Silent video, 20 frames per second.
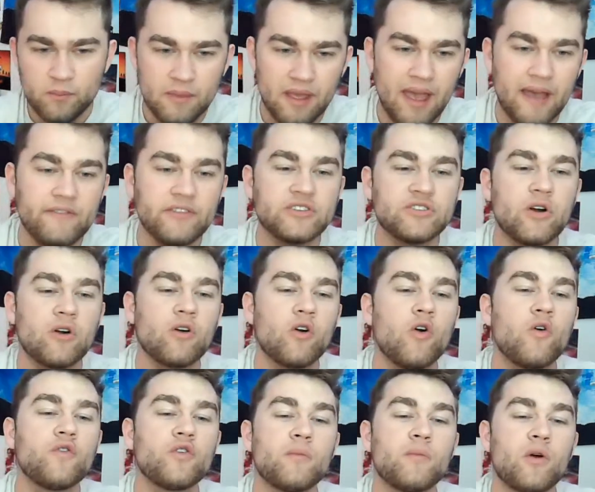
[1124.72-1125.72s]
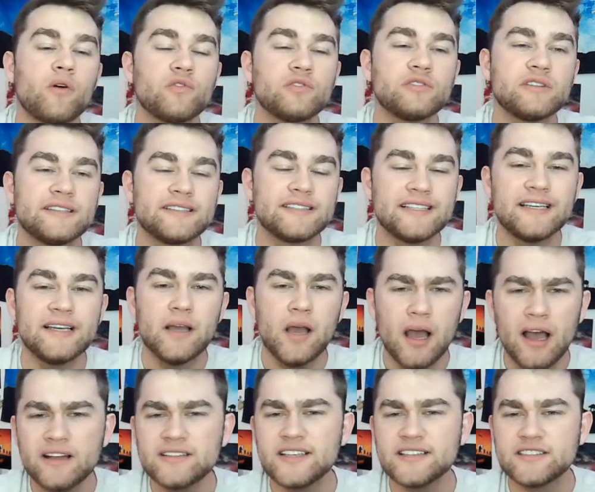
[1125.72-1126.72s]
Avatar over Marvel and DC.
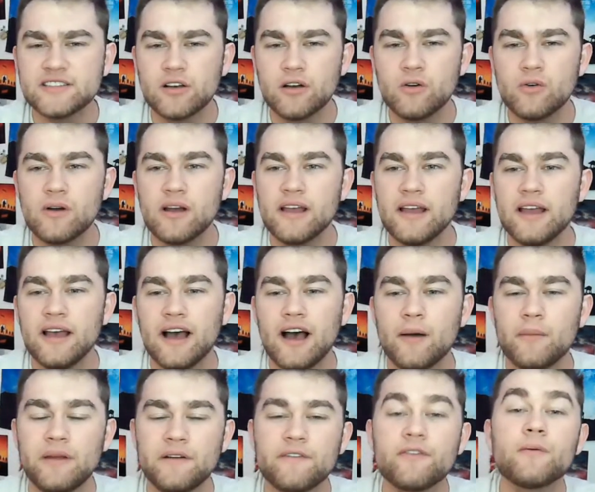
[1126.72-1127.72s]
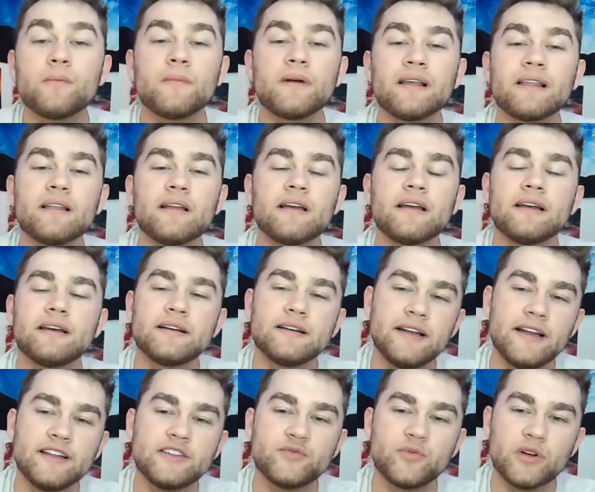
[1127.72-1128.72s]
I'd say so. I mean,
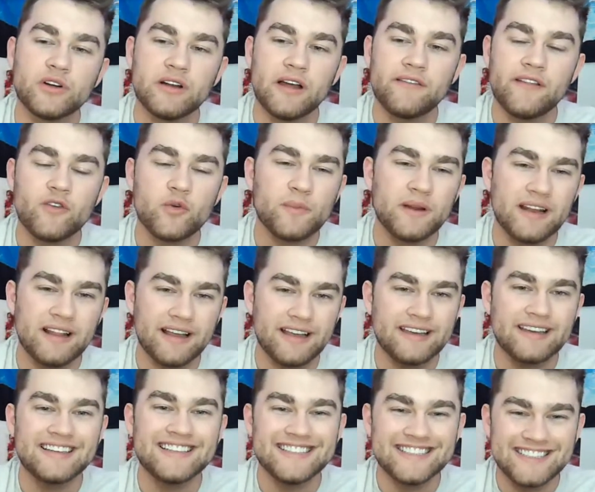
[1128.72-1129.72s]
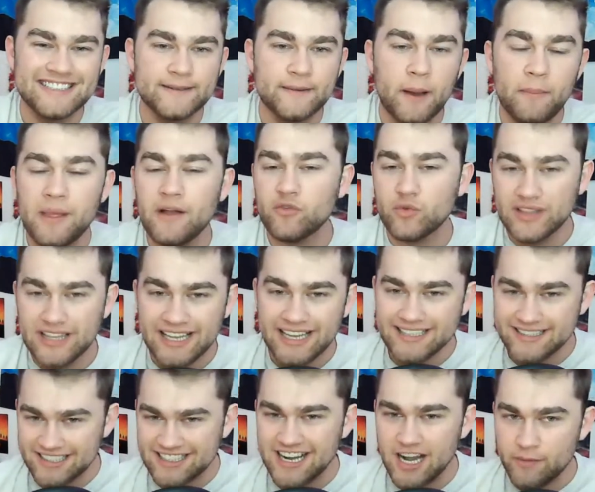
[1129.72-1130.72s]
it's weird. I've never been like, I'm not really
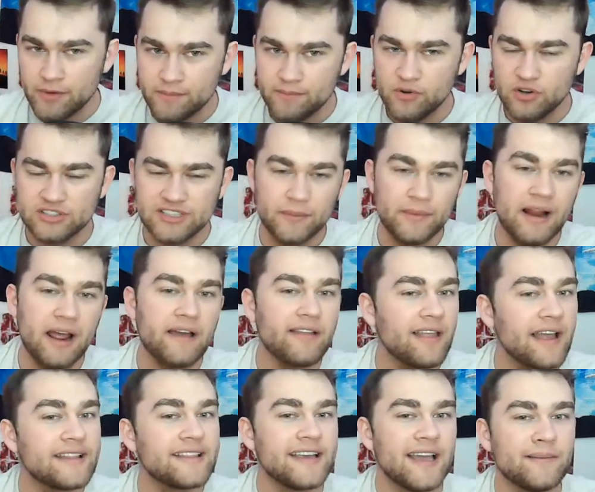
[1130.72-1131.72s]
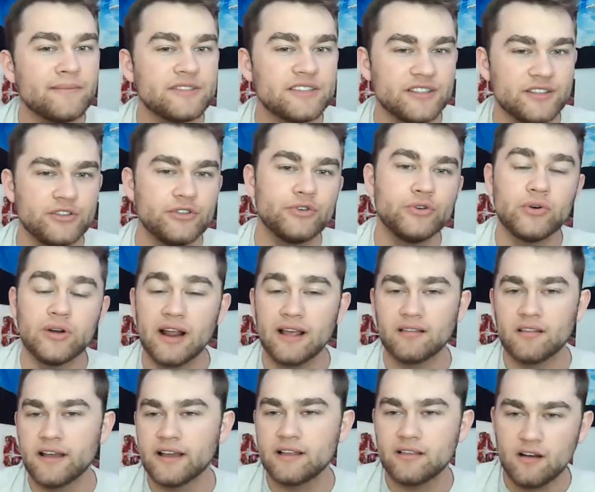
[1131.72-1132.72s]
into comic books. I mean, I like the MCU and I
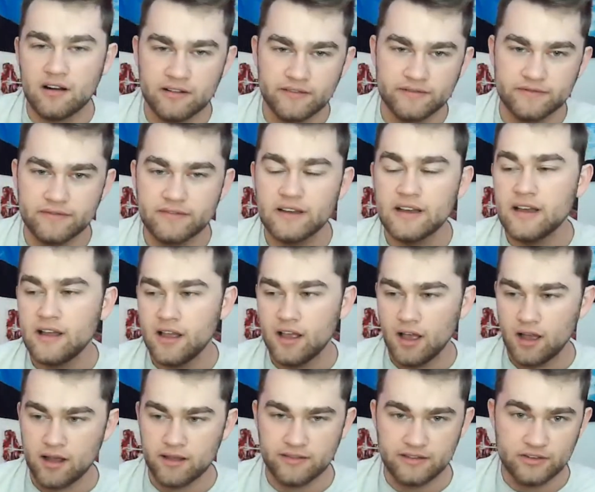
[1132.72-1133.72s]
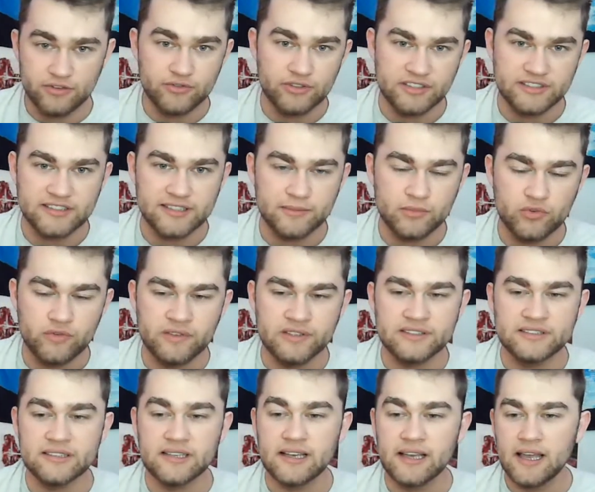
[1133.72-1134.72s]
like a lot of the new DC
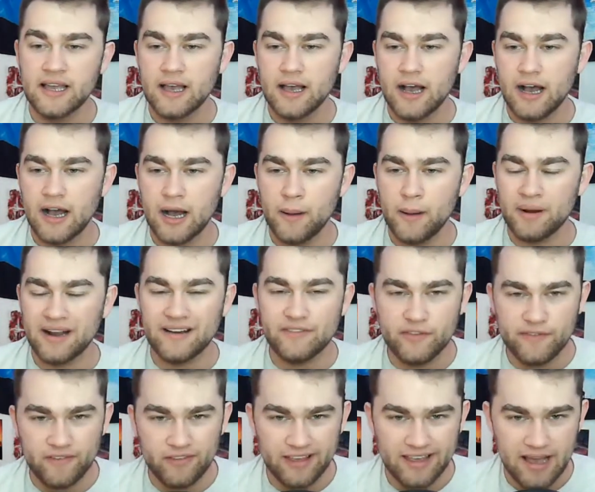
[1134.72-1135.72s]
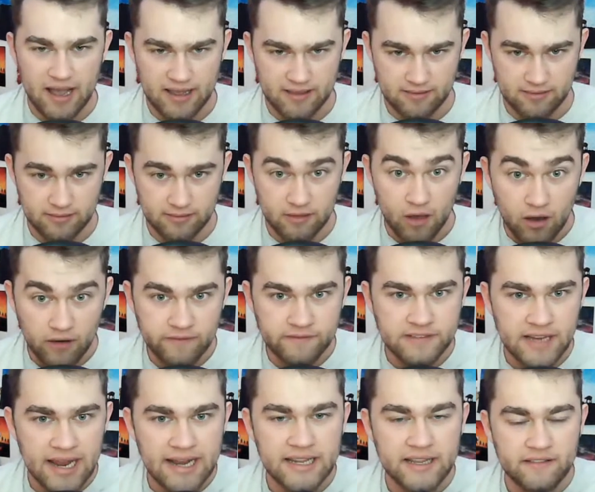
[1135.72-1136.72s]
movies, but I never feel like I
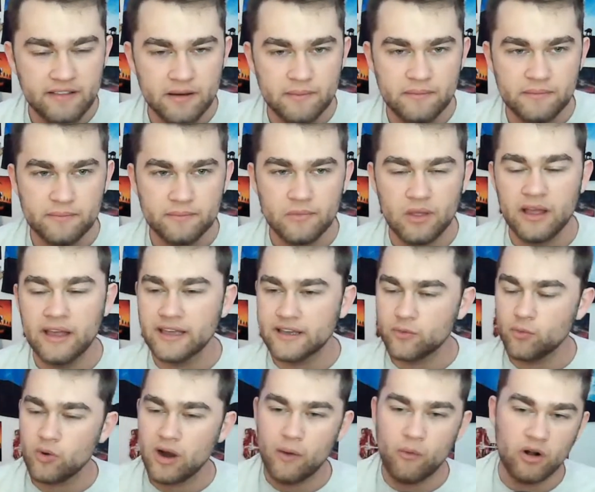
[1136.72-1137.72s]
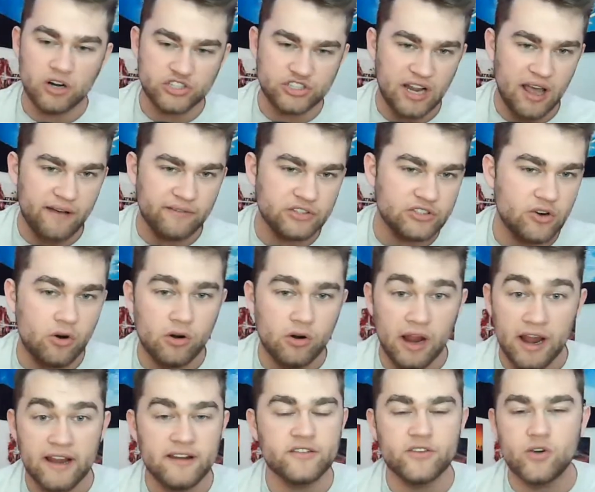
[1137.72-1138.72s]
loved any of them. Like when I watched Avatar
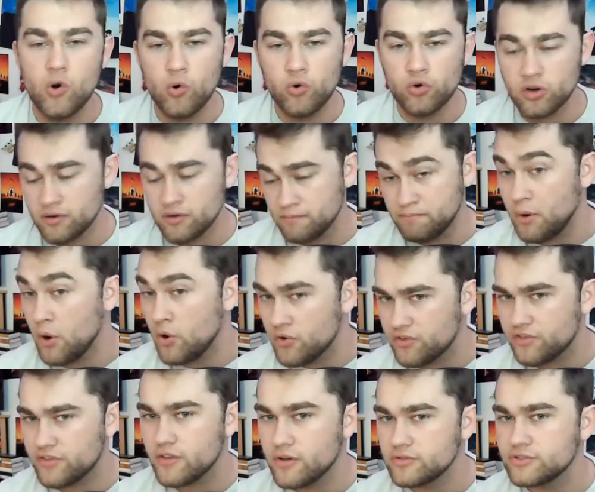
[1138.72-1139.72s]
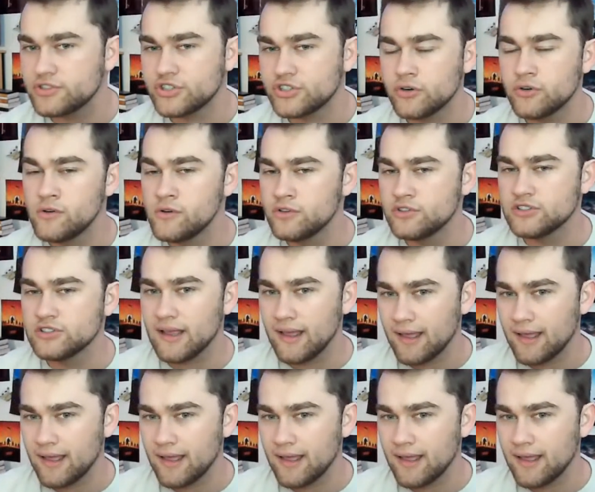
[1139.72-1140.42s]
and Korra, both those shows,